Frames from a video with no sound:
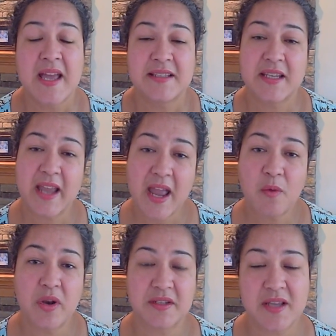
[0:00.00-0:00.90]
Today I
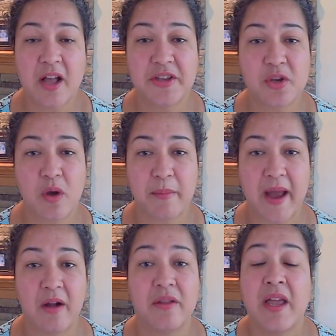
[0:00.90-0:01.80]
want to tell you
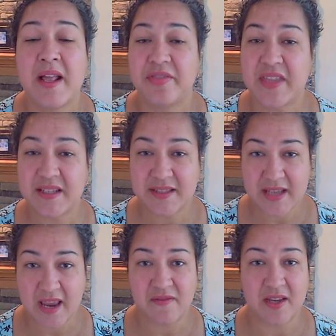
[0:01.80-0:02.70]
about the
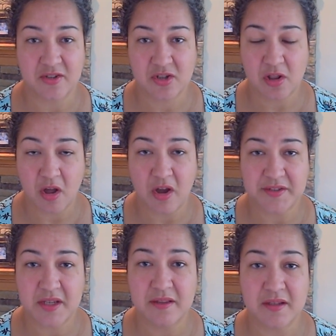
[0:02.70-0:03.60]
savings
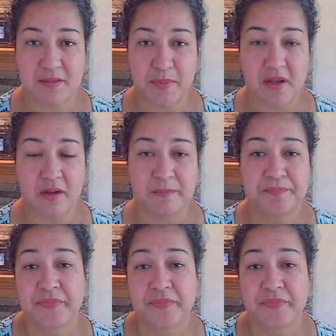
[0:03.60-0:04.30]
clause in this bill.